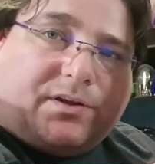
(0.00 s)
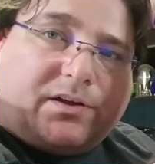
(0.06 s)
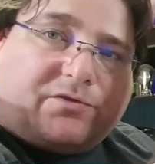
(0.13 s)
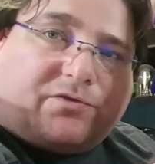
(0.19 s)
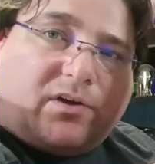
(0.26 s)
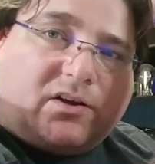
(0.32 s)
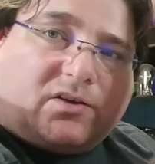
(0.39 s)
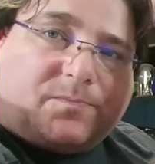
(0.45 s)

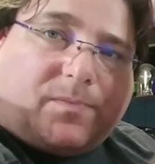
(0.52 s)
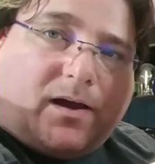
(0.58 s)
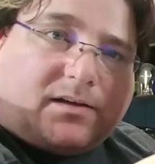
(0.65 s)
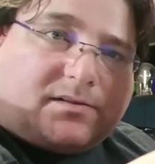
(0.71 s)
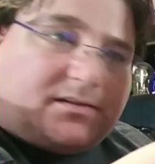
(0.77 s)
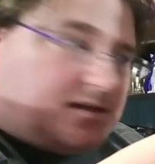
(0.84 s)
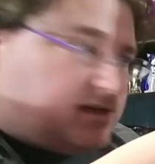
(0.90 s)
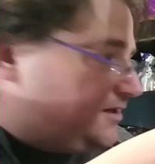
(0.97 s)
electronics
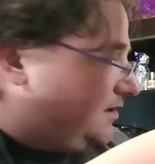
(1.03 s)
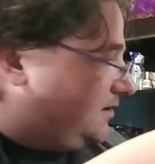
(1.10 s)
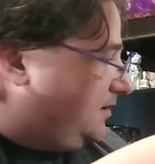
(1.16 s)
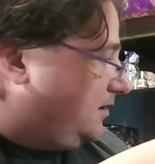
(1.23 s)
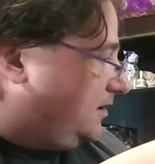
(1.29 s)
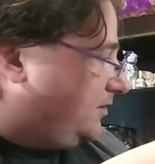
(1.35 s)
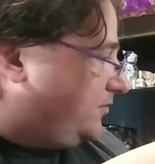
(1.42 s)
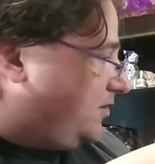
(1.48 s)
box and connect
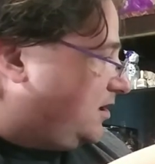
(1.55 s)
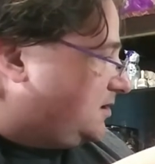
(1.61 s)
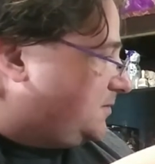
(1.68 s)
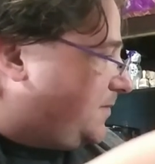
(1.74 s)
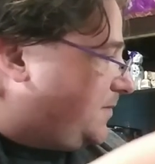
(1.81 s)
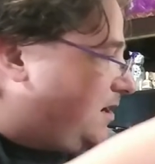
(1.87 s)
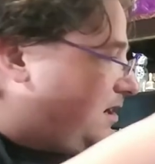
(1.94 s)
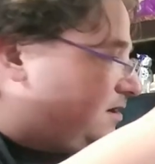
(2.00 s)
the electronics
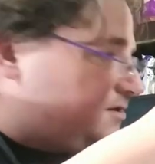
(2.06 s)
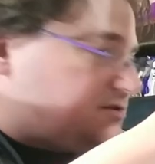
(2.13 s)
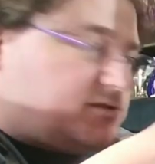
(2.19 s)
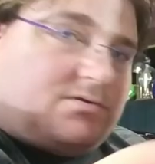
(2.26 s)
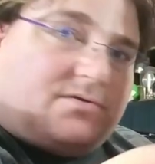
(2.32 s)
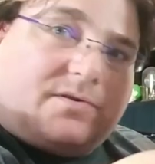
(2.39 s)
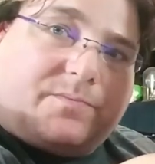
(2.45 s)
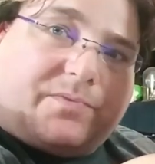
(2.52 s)
box
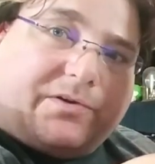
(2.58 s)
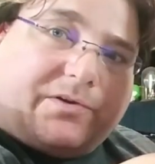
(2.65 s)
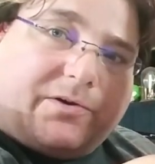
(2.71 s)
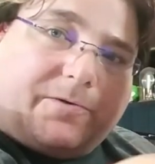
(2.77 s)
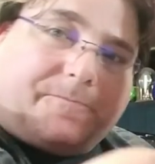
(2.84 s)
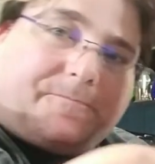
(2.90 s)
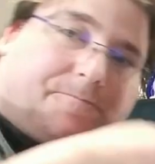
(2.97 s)
to the printer.